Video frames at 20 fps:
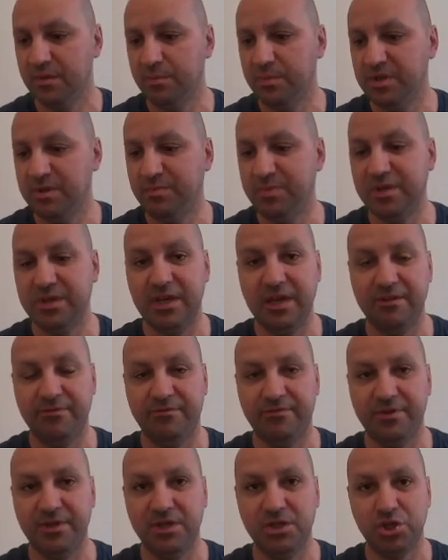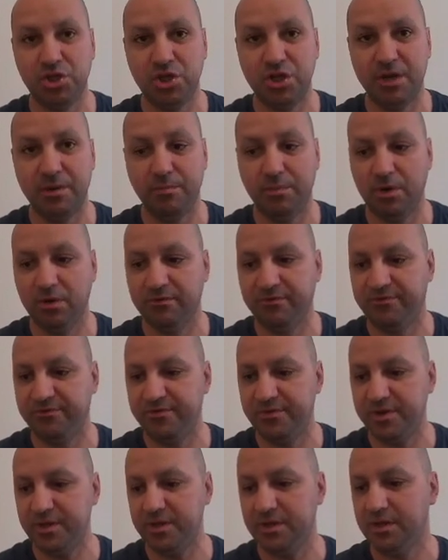BPA-free,
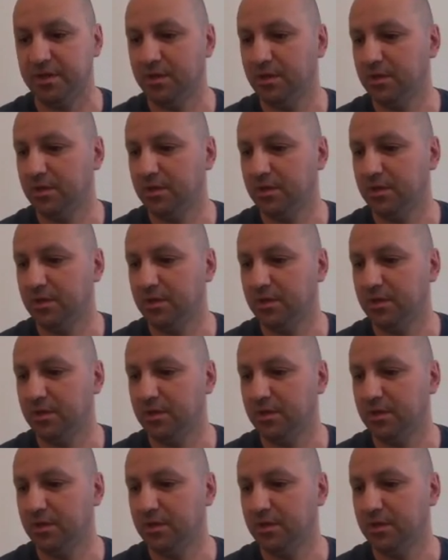GMO-free.